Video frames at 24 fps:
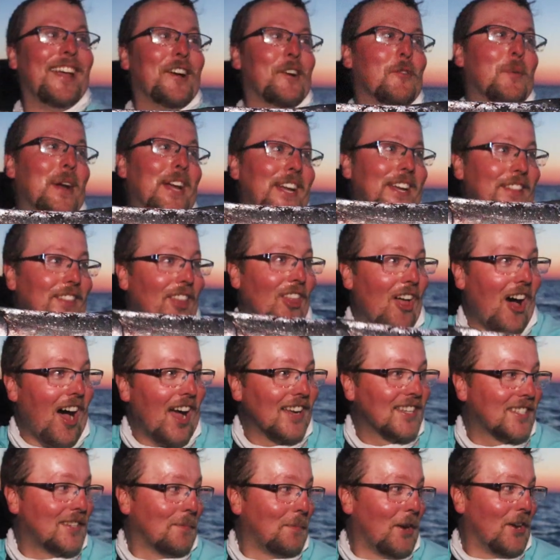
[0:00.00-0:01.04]
We
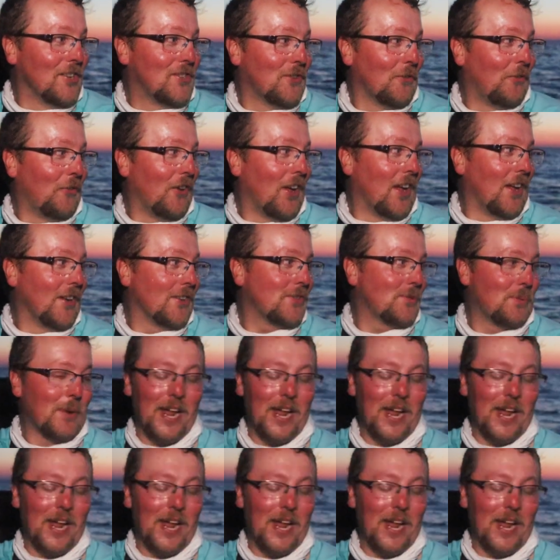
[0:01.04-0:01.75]
lost a bunch of fish,